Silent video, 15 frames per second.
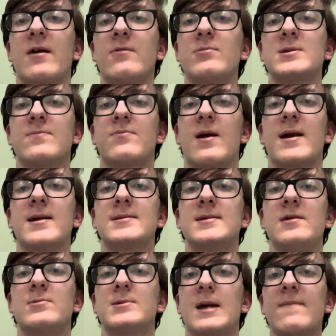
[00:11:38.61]
was surprised he
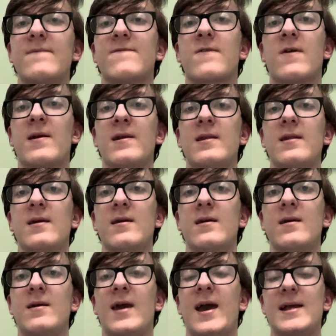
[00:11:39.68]
was up front
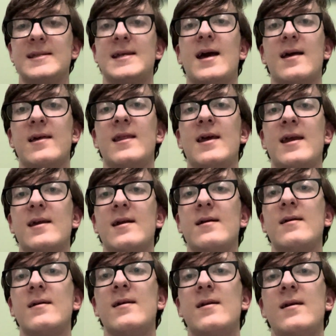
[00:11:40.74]
at Talladega,